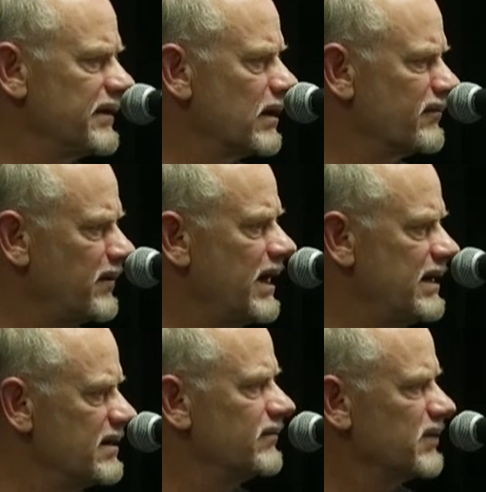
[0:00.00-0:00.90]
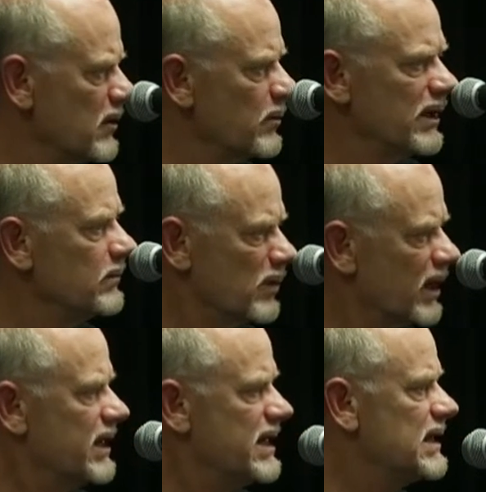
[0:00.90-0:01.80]
they're afraid of, that we're
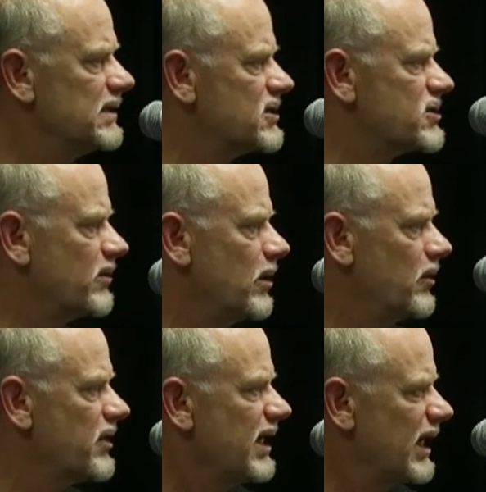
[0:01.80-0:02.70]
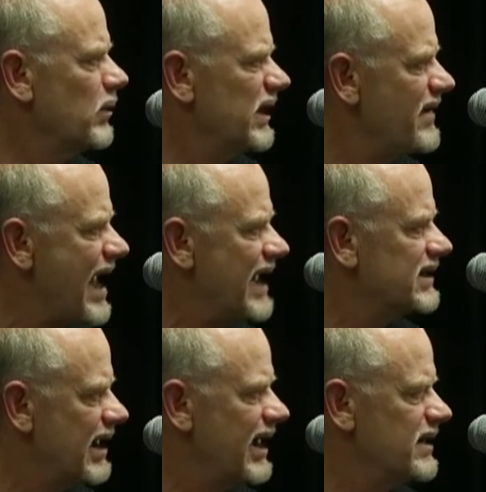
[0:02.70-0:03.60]
going to need this growth. And in that
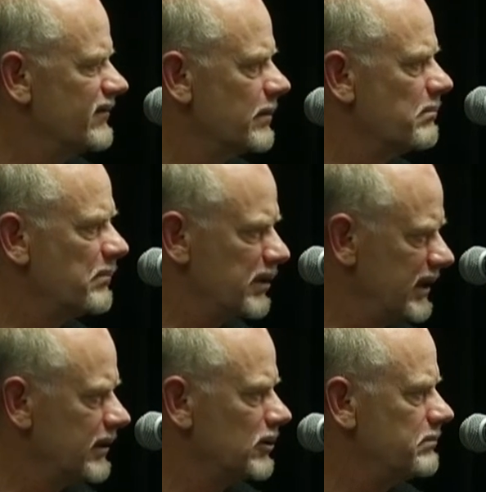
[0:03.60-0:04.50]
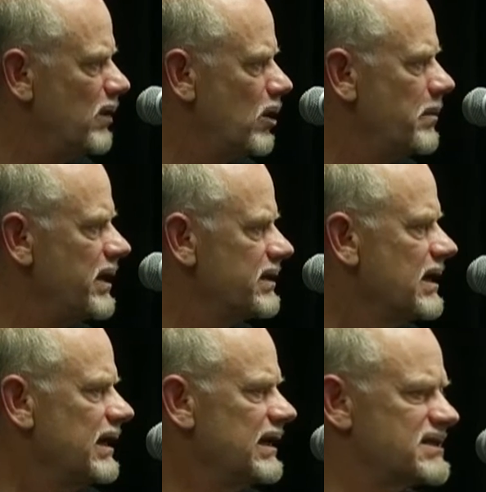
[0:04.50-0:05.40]
kind of a political moment,
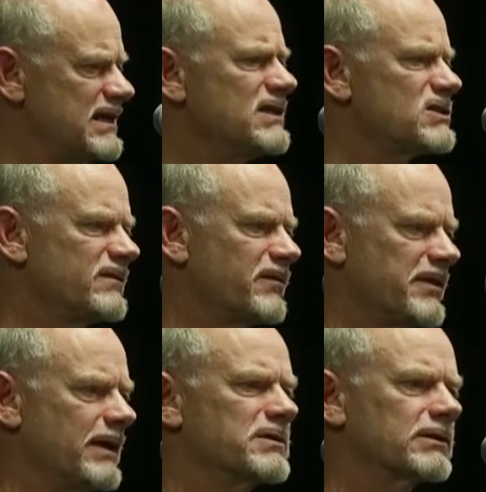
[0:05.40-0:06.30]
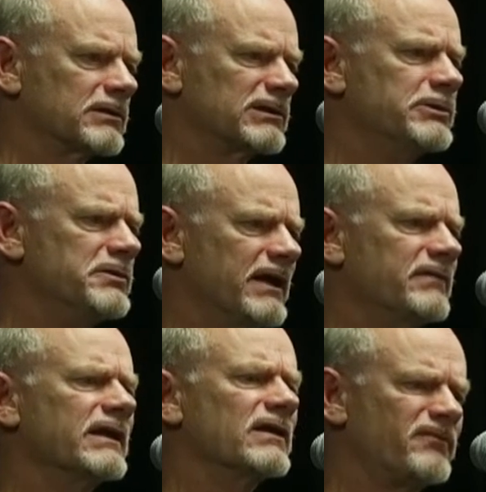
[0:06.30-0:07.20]
it's easy for them to conclude then
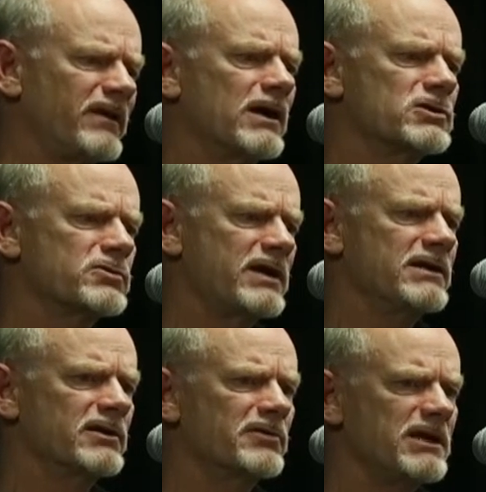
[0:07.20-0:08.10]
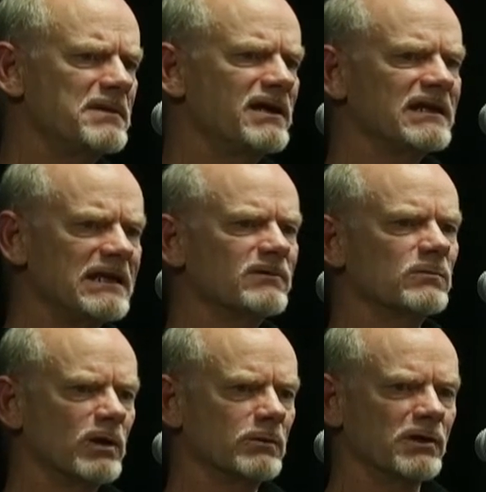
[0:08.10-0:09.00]
that a fair trade agreement,
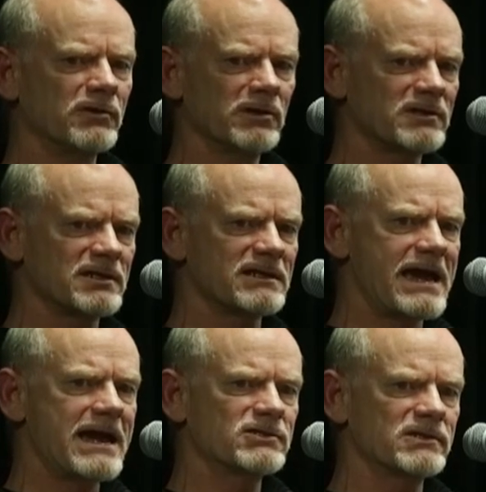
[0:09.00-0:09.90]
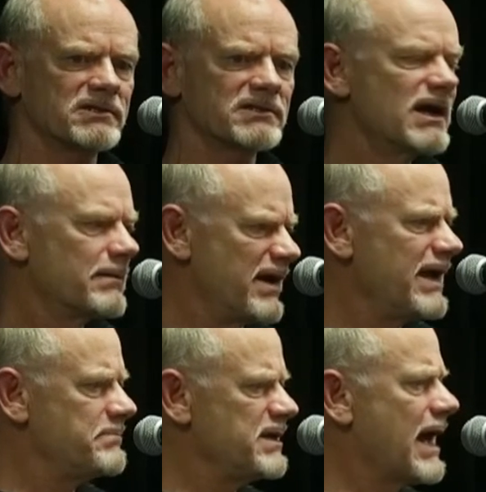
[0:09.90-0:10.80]
even one with hooks and catches,
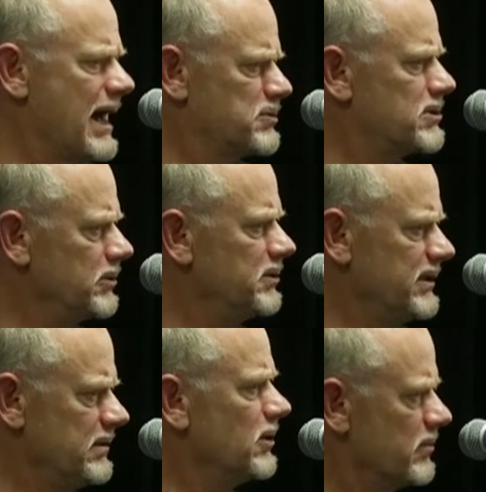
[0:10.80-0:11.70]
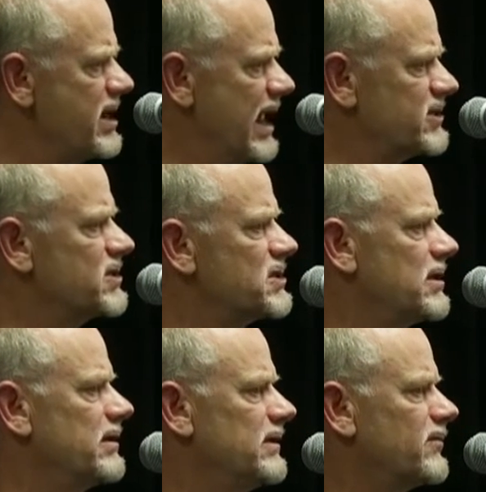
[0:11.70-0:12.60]
might be absolutely,
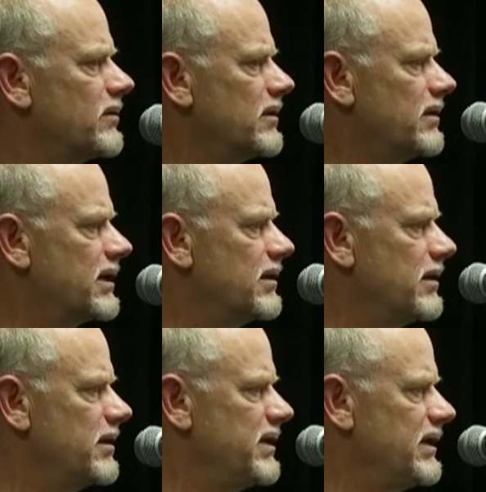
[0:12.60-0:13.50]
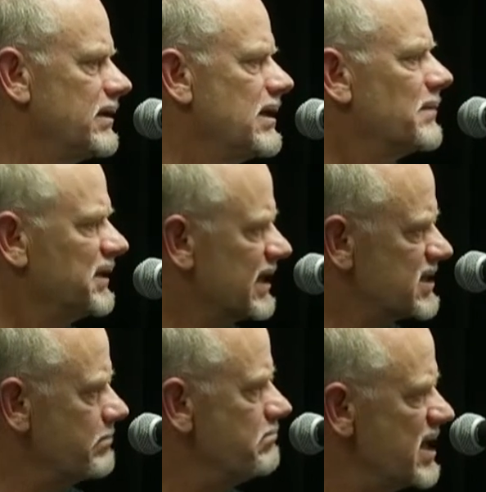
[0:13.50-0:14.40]
necessary for our economy. But that's
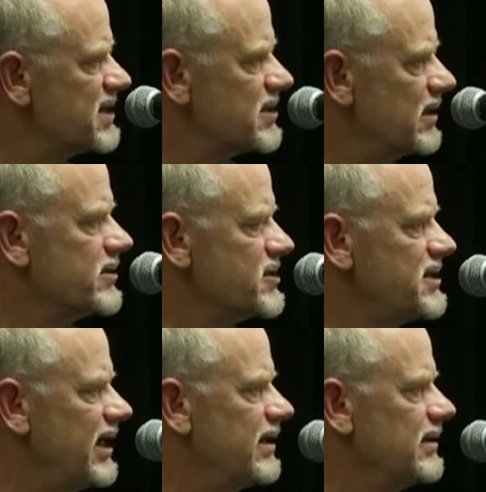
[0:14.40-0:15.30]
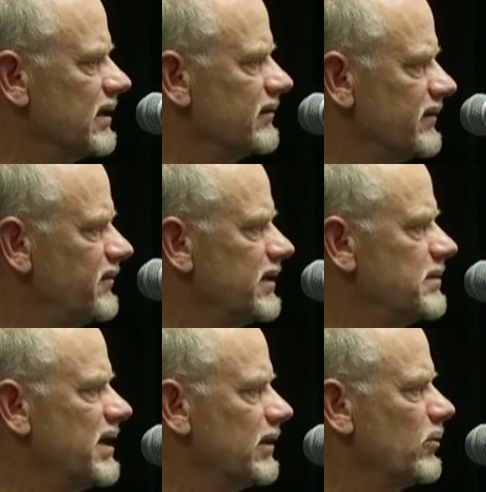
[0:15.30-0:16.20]
a misunderstanding of the
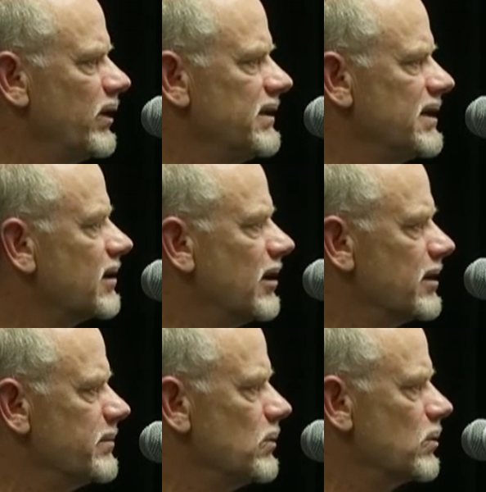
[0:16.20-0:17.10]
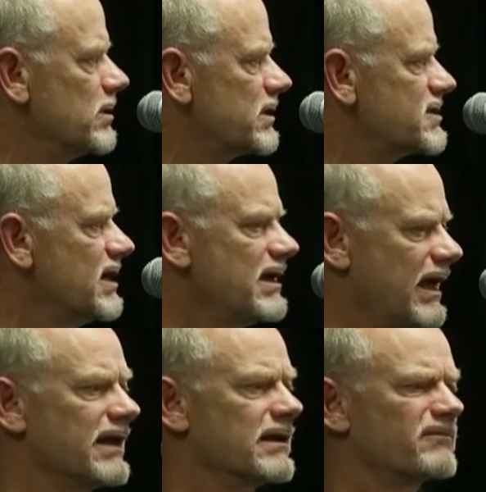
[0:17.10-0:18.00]
fundamental way the economy works.
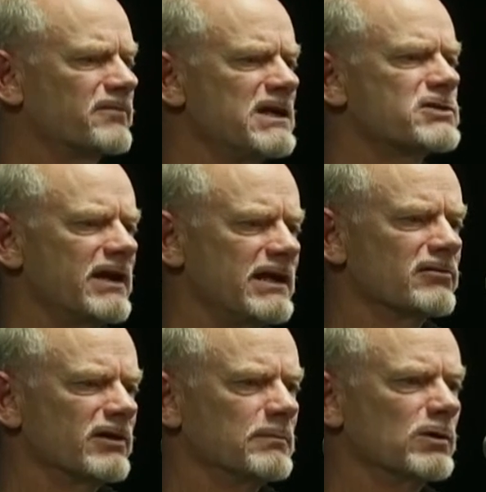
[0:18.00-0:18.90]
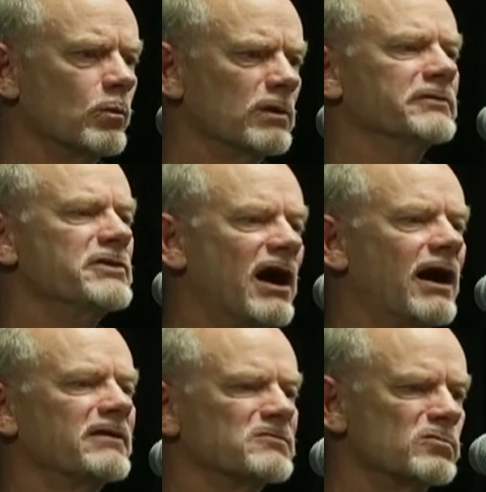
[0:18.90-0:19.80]
And a free trade agreement will
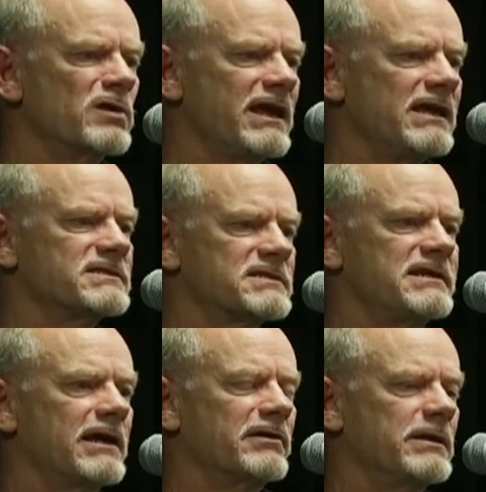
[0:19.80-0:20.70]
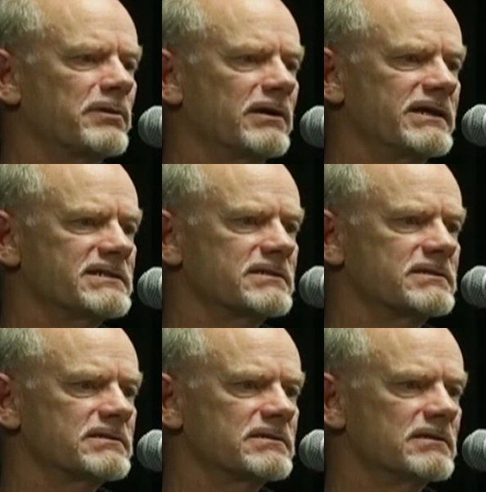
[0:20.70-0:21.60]
not raise dairy
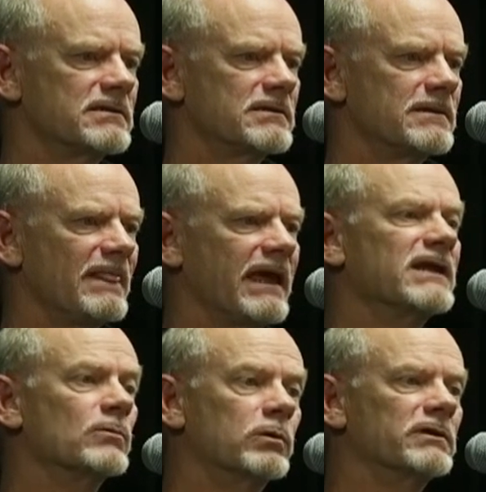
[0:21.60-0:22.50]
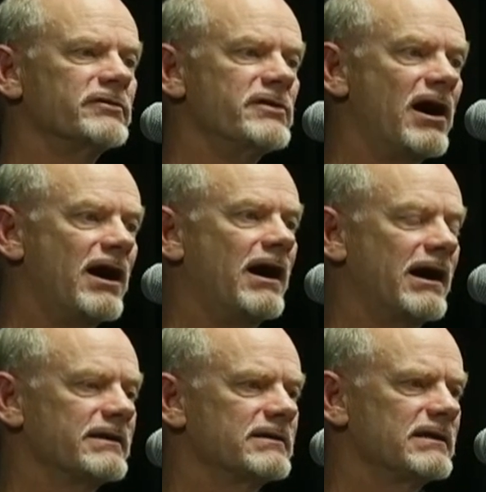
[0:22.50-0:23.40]
prices, and it will
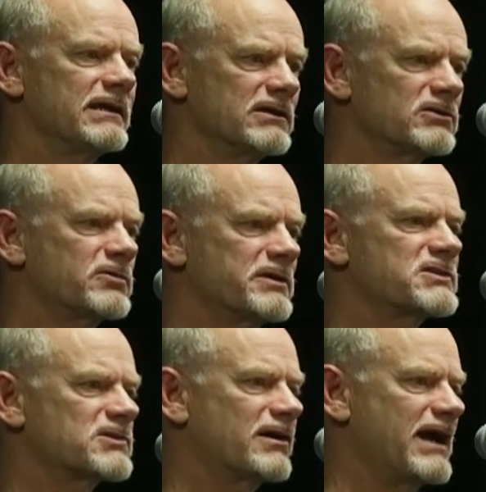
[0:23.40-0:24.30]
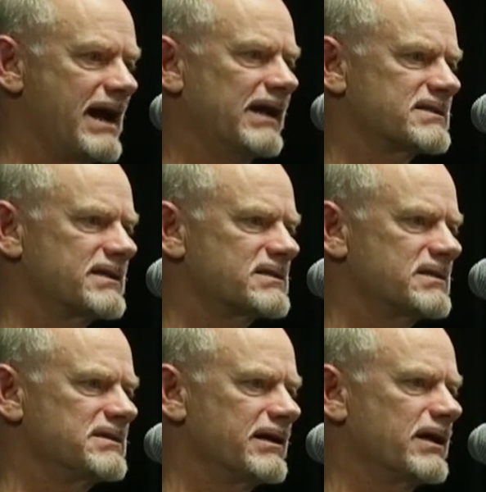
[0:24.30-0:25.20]
not increase our access to
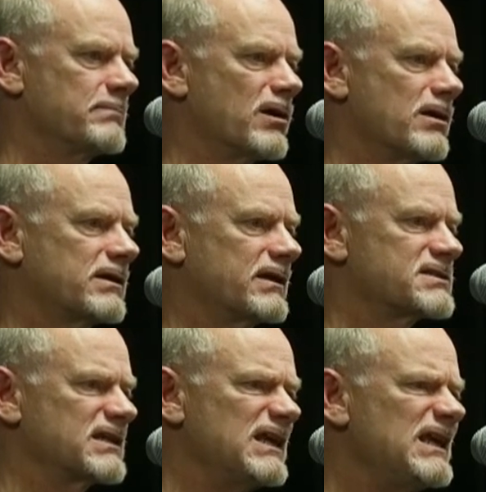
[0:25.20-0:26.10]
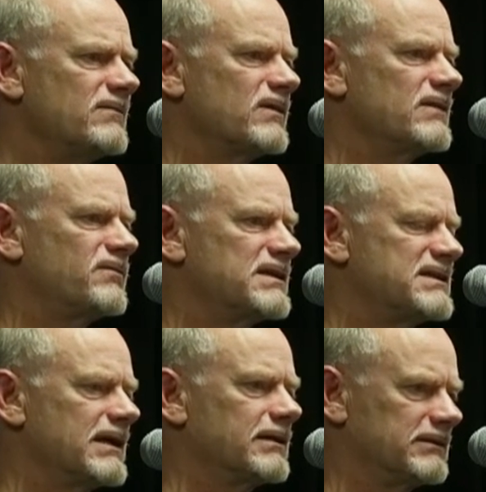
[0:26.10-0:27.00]
dairy markets. And even if it
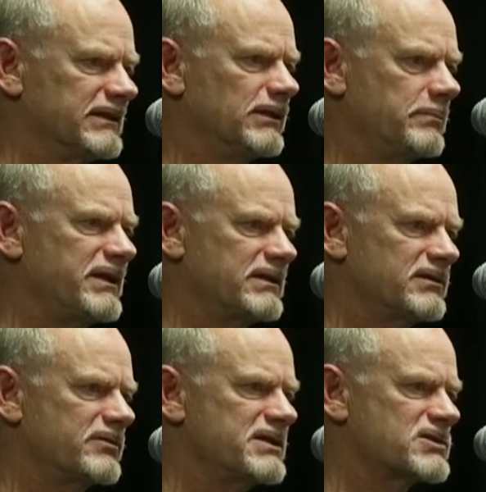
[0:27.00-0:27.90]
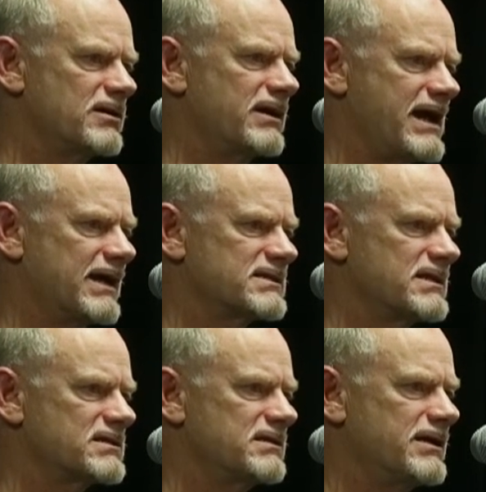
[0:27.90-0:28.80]
did a little bit increase our
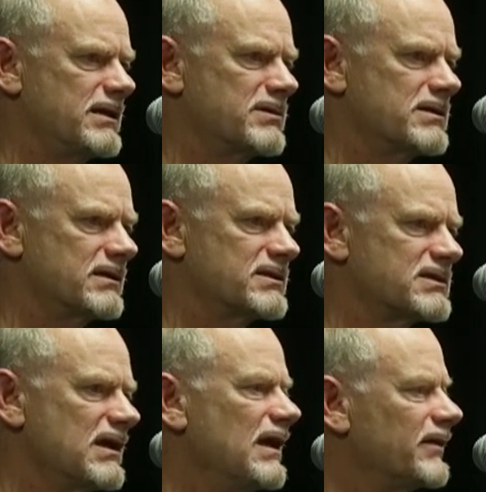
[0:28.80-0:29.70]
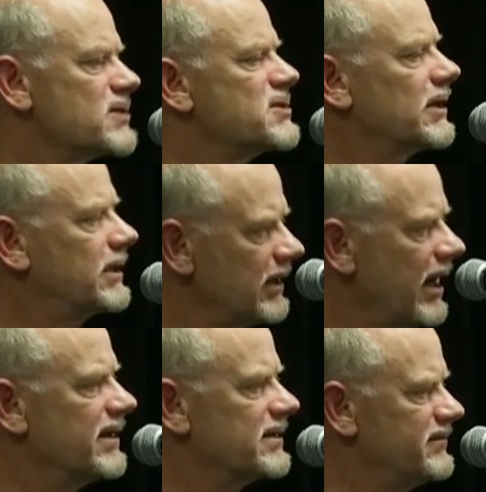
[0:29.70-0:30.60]
access to dairy markets, there's a
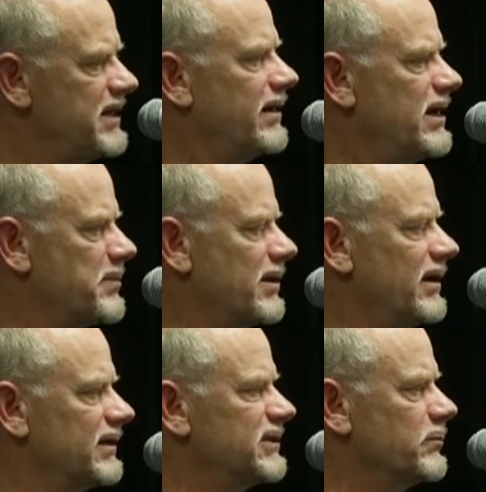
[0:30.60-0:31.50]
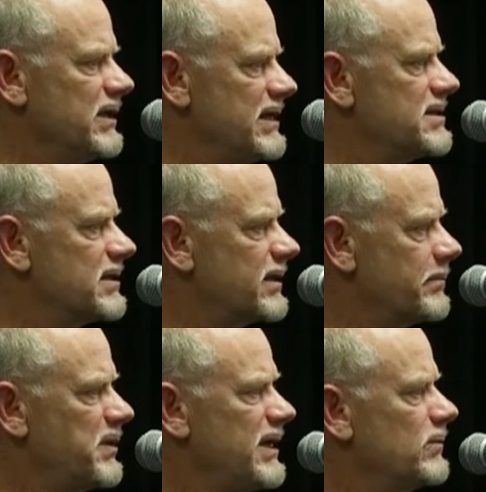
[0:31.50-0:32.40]
glut of dairy products, and we need to
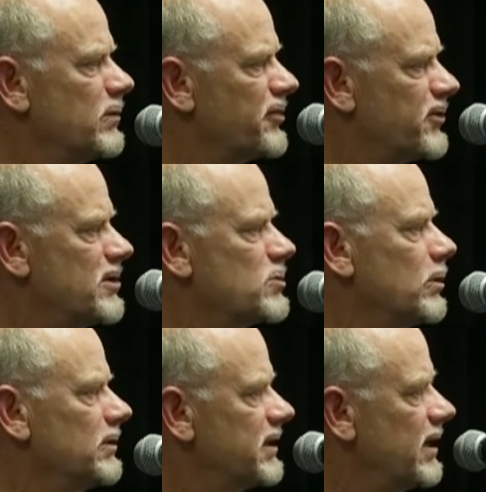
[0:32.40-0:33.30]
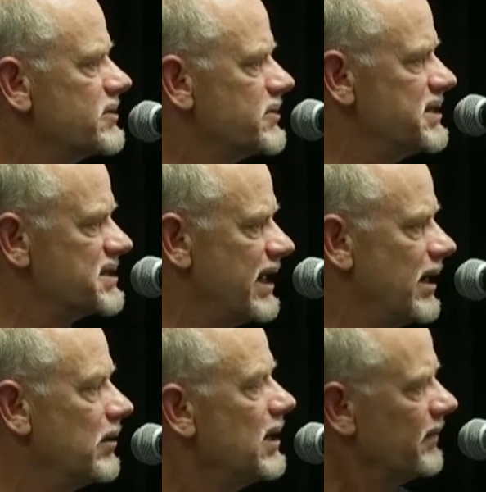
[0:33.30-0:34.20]
compete with third world countries
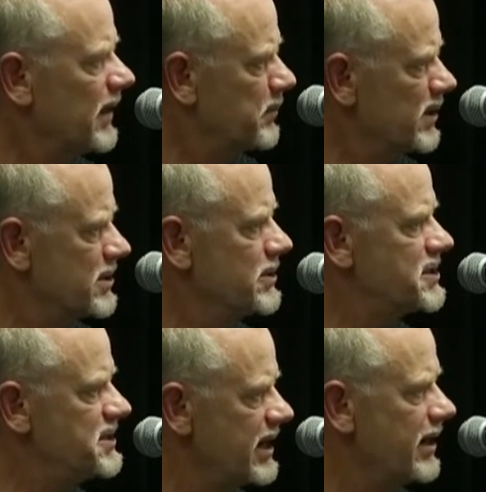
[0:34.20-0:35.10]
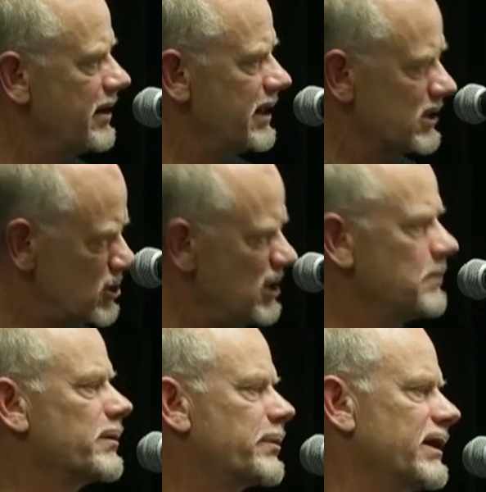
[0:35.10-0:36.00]
now that produce dairy at
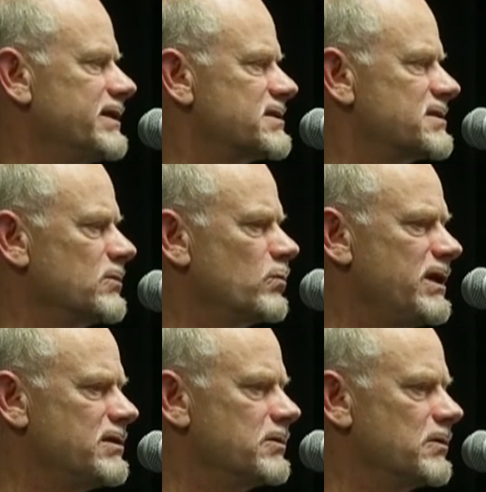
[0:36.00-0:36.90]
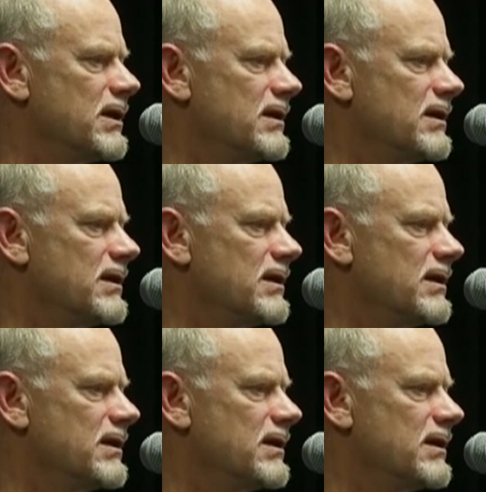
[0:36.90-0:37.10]
cheaper prices than we do.